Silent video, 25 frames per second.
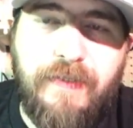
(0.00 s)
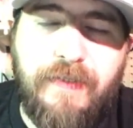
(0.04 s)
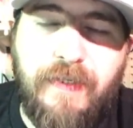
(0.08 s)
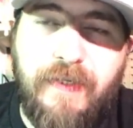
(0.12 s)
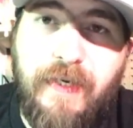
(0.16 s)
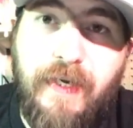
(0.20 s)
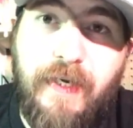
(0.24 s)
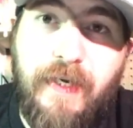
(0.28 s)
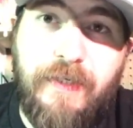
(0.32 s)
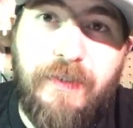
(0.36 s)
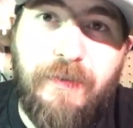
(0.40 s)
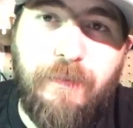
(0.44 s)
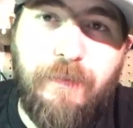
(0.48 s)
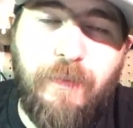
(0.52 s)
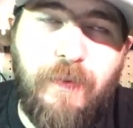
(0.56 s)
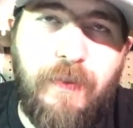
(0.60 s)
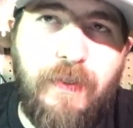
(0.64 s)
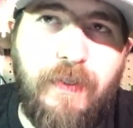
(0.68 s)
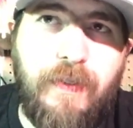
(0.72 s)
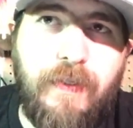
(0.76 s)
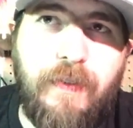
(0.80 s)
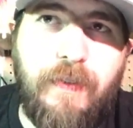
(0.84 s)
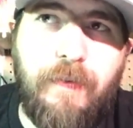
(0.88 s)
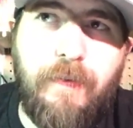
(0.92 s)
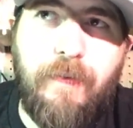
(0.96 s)
The next
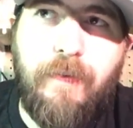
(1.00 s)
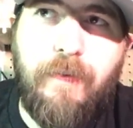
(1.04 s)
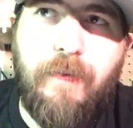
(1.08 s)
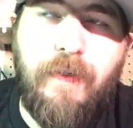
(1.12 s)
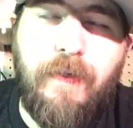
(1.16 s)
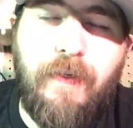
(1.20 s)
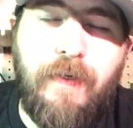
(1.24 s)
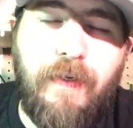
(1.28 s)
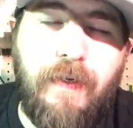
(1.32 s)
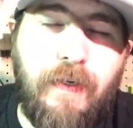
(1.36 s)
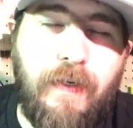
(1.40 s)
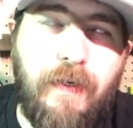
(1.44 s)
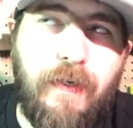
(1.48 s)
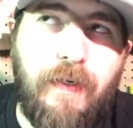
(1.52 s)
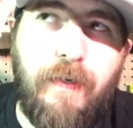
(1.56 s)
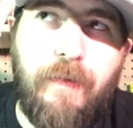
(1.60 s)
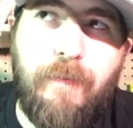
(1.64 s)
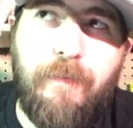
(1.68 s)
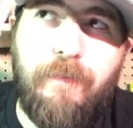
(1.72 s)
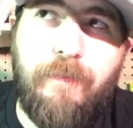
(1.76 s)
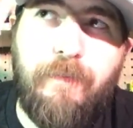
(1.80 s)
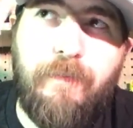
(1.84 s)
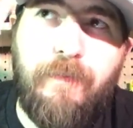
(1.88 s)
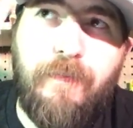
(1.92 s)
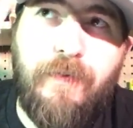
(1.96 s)
week, caught
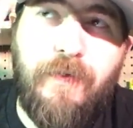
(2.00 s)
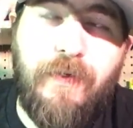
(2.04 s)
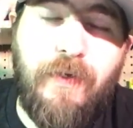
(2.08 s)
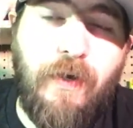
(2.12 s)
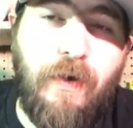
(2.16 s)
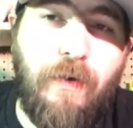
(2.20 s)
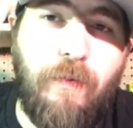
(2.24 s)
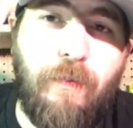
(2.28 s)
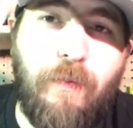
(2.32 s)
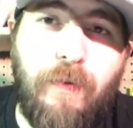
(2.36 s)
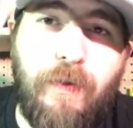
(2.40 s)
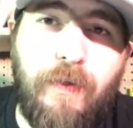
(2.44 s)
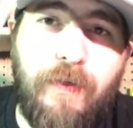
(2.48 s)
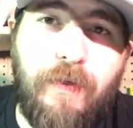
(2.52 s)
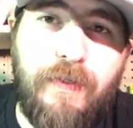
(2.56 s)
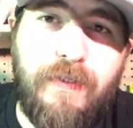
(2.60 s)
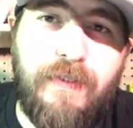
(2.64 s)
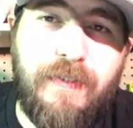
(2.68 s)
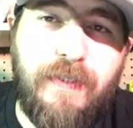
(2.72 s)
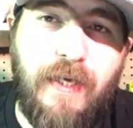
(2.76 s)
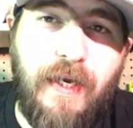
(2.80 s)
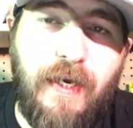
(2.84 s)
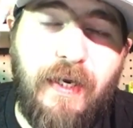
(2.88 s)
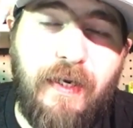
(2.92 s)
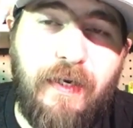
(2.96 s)
a really good
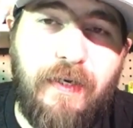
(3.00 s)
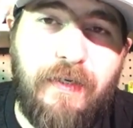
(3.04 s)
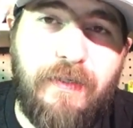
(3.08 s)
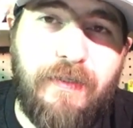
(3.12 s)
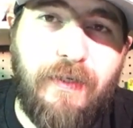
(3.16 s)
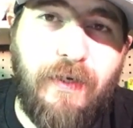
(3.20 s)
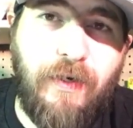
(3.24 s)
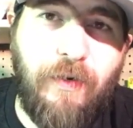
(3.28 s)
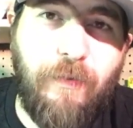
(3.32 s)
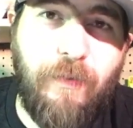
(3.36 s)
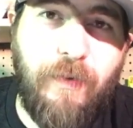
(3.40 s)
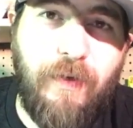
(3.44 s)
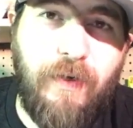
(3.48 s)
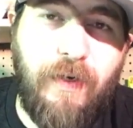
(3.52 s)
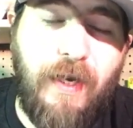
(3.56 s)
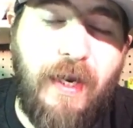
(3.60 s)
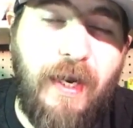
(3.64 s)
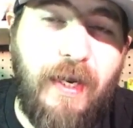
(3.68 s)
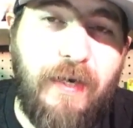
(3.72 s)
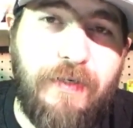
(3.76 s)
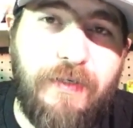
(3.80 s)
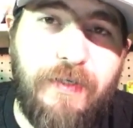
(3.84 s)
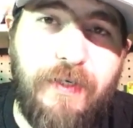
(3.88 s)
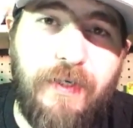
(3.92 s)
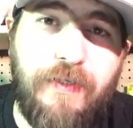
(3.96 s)
sack in a tournament,
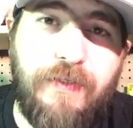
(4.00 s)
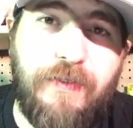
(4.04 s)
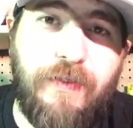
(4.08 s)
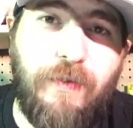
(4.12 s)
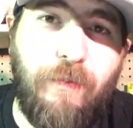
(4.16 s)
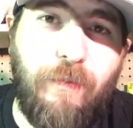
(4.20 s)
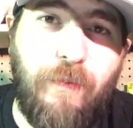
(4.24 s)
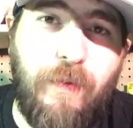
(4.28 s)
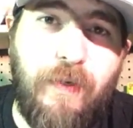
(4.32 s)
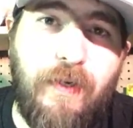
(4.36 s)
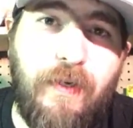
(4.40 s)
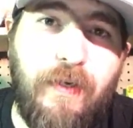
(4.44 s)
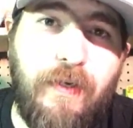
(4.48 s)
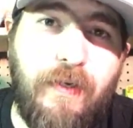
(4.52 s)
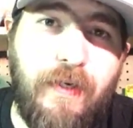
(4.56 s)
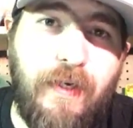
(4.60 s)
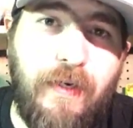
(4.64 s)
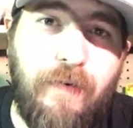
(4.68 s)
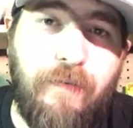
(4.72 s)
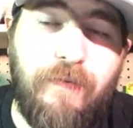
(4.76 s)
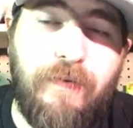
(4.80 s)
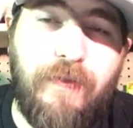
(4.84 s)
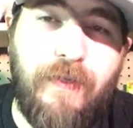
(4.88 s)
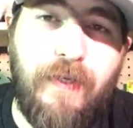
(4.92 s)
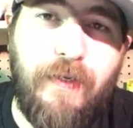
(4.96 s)
had a chance to win.
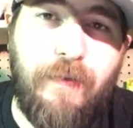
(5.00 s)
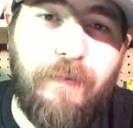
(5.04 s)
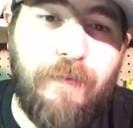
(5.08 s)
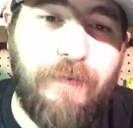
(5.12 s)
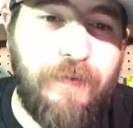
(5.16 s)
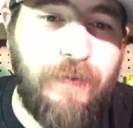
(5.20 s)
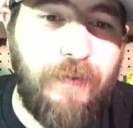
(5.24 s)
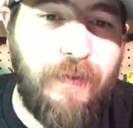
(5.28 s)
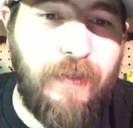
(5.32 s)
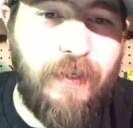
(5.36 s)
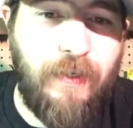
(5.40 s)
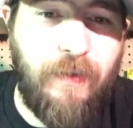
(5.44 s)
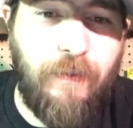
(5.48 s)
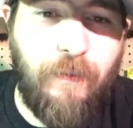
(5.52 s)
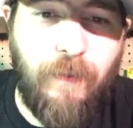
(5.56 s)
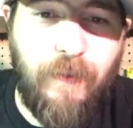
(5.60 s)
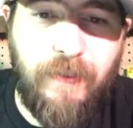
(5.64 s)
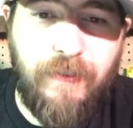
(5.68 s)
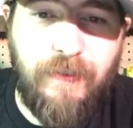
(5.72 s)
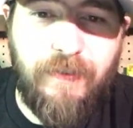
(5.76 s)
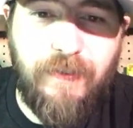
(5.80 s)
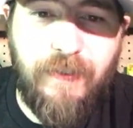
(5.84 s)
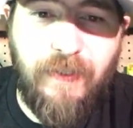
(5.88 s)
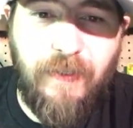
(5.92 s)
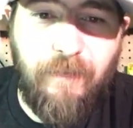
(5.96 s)
Everything was on that
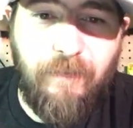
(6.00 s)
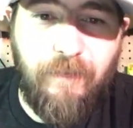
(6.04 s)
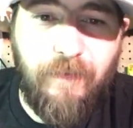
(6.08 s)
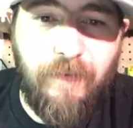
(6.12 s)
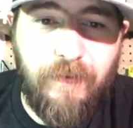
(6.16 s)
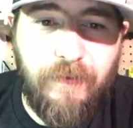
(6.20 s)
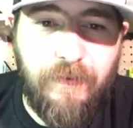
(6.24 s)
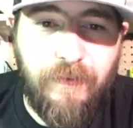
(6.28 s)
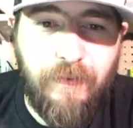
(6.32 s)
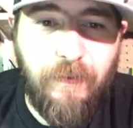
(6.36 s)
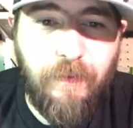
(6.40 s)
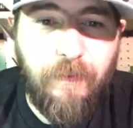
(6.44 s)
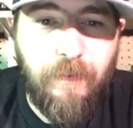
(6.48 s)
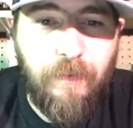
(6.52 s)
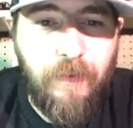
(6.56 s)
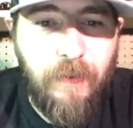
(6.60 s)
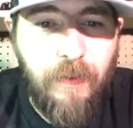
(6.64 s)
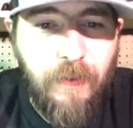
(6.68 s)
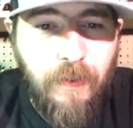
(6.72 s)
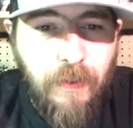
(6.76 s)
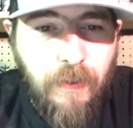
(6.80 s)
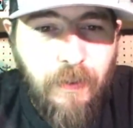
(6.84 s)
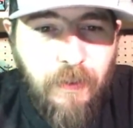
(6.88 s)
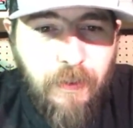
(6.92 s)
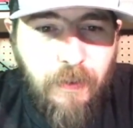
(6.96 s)
Quake 70. So
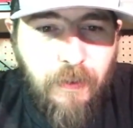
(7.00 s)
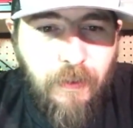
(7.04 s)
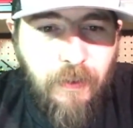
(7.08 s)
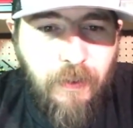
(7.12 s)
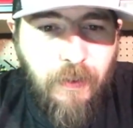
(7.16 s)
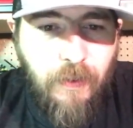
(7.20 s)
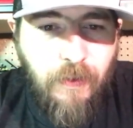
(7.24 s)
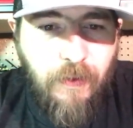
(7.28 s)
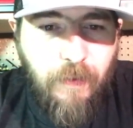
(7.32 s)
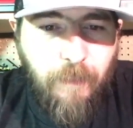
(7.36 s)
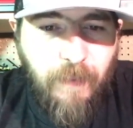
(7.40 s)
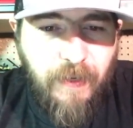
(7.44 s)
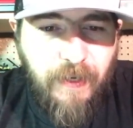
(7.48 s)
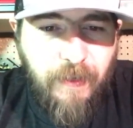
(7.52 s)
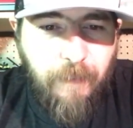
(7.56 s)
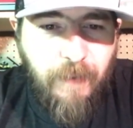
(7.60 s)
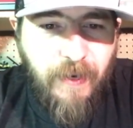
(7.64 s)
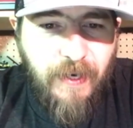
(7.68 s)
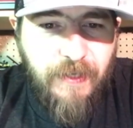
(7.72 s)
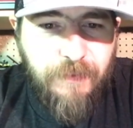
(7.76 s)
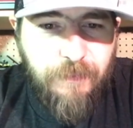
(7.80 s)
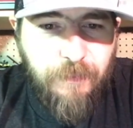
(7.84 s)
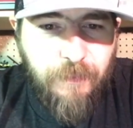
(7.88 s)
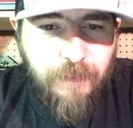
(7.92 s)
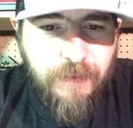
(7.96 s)
the Mega
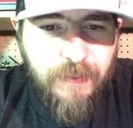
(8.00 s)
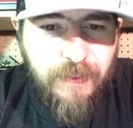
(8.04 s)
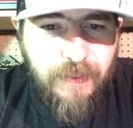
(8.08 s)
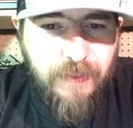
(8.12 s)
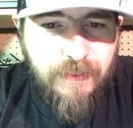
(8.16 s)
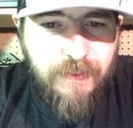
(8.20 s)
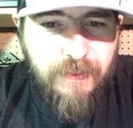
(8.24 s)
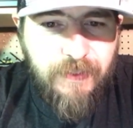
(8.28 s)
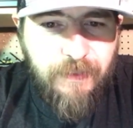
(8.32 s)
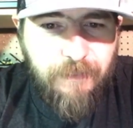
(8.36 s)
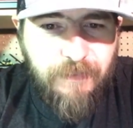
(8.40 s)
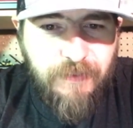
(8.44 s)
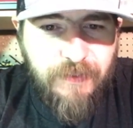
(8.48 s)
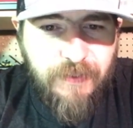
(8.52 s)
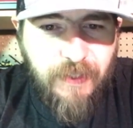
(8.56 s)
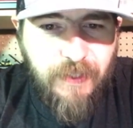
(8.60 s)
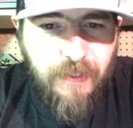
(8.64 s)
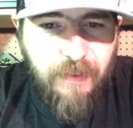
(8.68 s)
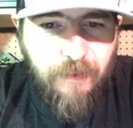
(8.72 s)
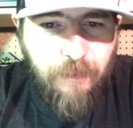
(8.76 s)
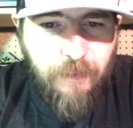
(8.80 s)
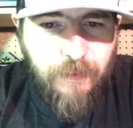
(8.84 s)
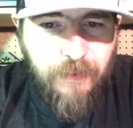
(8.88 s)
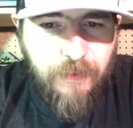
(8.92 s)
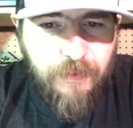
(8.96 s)
Bass 110s come
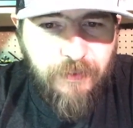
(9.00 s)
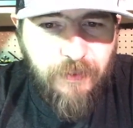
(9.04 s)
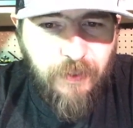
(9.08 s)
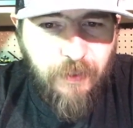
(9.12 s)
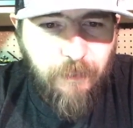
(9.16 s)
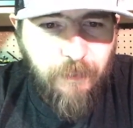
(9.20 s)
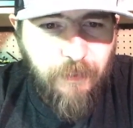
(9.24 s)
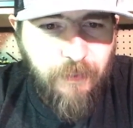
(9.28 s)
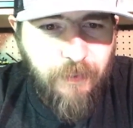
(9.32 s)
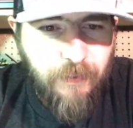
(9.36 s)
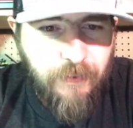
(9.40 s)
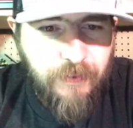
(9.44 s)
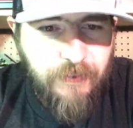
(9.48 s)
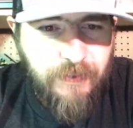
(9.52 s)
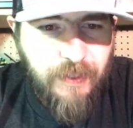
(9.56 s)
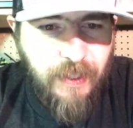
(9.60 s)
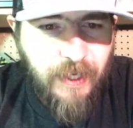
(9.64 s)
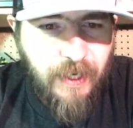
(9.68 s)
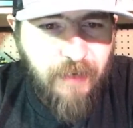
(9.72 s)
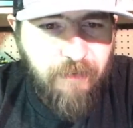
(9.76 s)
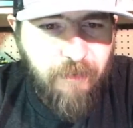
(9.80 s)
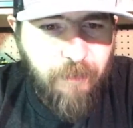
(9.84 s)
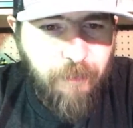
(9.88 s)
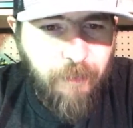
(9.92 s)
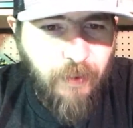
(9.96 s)
standard with the treble hooks to
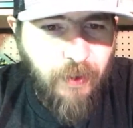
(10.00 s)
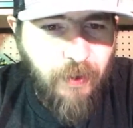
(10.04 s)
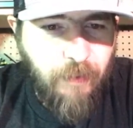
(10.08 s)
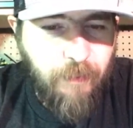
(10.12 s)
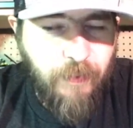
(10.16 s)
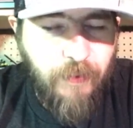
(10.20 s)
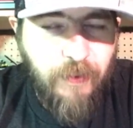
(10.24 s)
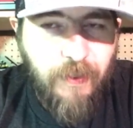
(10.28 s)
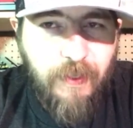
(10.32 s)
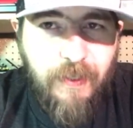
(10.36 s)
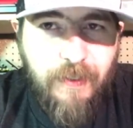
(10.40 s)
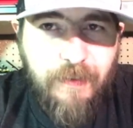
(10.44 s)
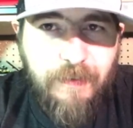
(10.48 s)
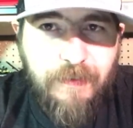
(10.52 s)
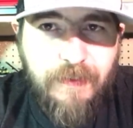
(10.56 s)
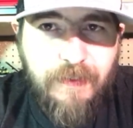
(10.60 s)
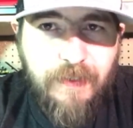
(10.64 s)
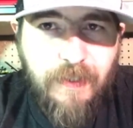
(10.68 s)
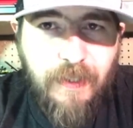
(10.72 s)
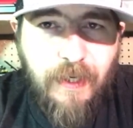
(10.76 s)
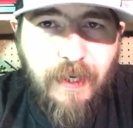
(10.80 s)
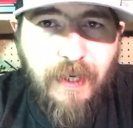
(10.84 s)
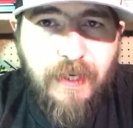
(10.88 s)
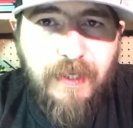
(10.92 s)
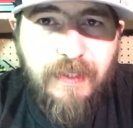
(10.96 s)
have a barb on
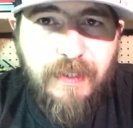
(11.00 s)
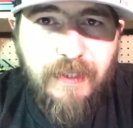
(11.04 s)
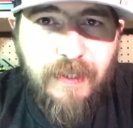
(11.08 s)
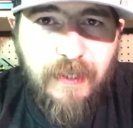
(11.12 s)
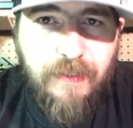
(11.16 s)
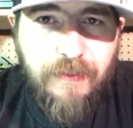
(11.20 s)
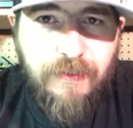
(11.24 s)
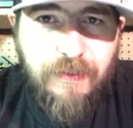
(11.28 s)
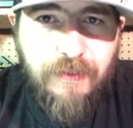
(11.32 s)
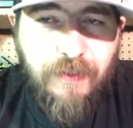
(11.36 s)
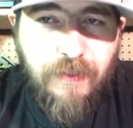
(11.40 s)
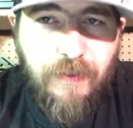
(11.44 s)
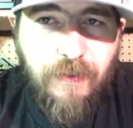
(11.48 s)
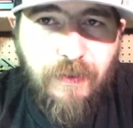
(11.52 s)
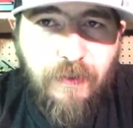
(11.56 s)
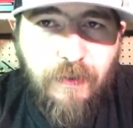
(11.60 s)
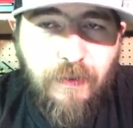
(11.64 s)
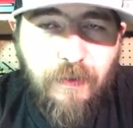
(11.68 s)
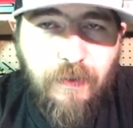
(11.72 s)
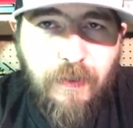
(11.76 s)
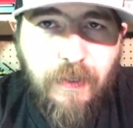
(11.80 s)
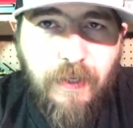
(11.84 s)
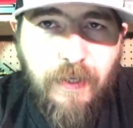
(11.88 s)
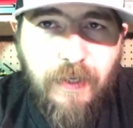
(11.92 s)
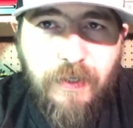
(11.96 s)
it. Yes,
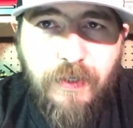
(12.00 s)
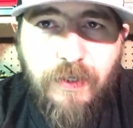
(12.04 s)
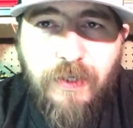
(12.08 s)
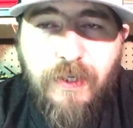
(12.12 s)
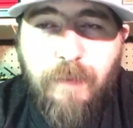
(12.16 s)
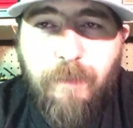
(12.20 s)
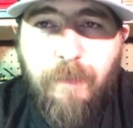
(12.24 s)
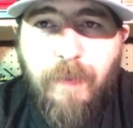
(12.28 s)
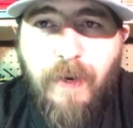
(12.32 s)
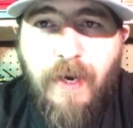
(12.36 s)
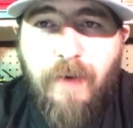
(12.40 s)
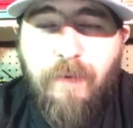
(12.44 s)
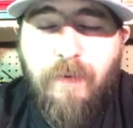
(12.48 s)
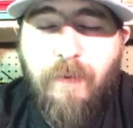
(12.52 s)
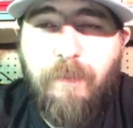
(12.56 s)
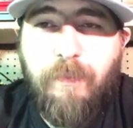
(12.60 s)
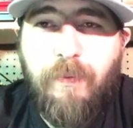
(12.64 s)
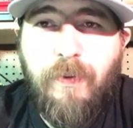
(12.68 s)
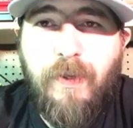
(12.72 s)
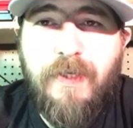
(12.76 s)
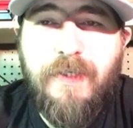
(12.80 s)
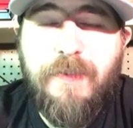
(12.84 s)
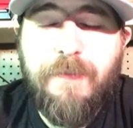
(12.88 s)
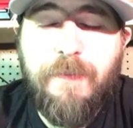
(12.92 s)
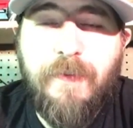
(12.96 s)
sir. And you can buy
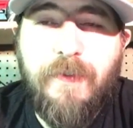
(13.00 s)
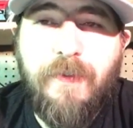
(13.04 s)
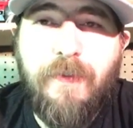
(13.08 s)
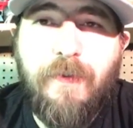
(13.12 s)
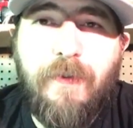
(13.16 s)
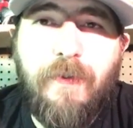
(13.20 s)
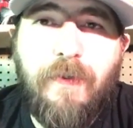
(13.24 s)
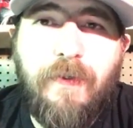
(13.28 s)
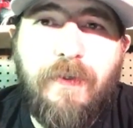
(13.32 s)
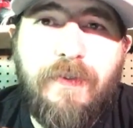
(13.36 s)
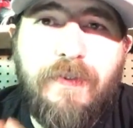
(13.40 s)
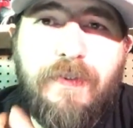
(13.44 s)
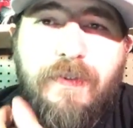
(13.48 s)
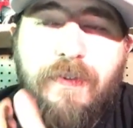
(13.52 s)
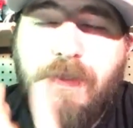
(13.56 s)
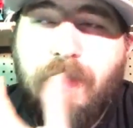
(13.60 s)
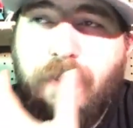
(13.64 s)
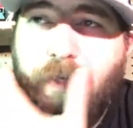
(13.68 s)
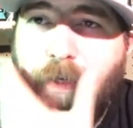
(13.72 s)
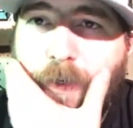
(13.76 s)
replacement hooks.